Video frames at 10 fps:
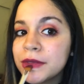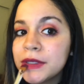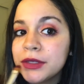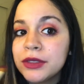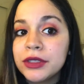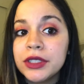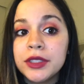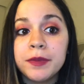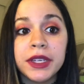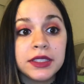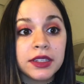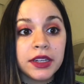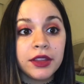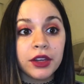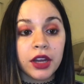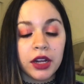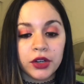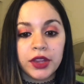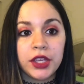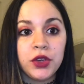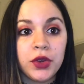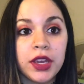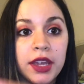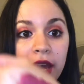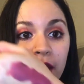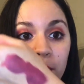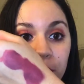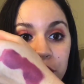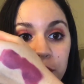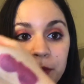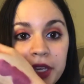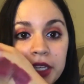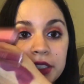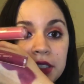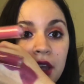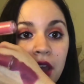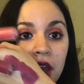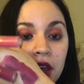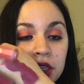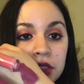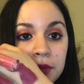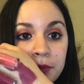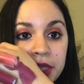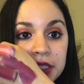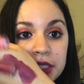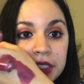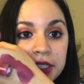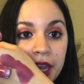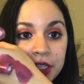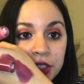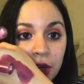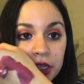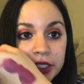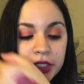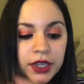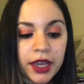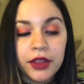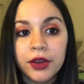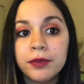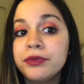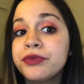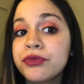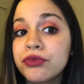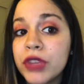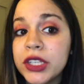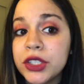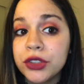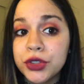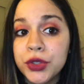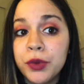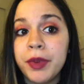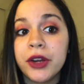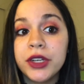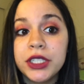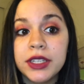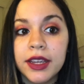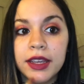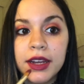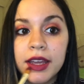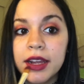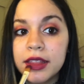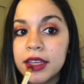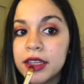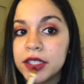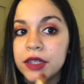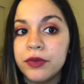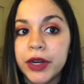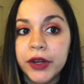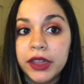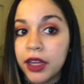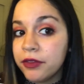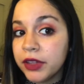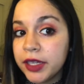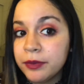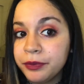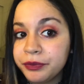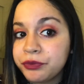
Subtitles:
So this is basically the color that you can get when you mix Mrs. and Darling together. It's a true berry shade and I think it's very lovely.